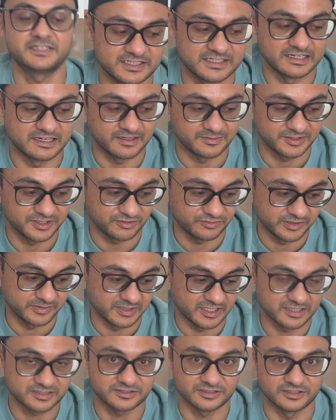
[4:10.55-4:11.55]
Now I'm gonna
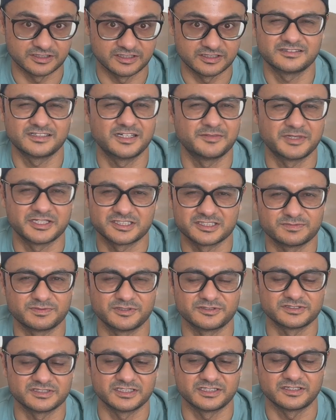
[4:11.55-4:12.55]
rebox her. I might just
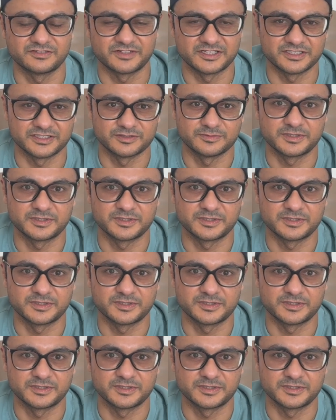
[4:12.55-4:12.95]
post it here if I do,